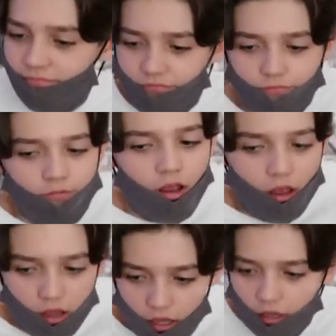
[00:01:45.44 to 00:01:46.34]
You gonna
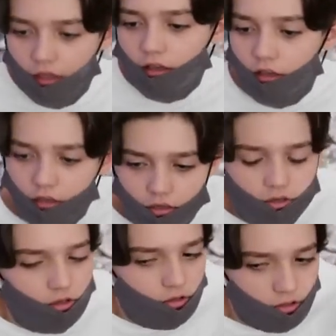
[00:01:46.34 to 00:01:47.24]
relax since you have no
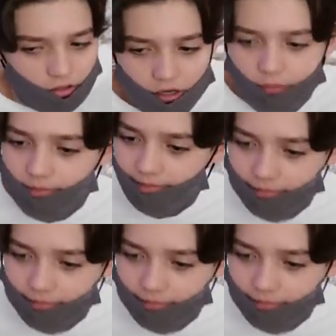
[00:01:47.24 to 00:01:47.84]
homework? Yep.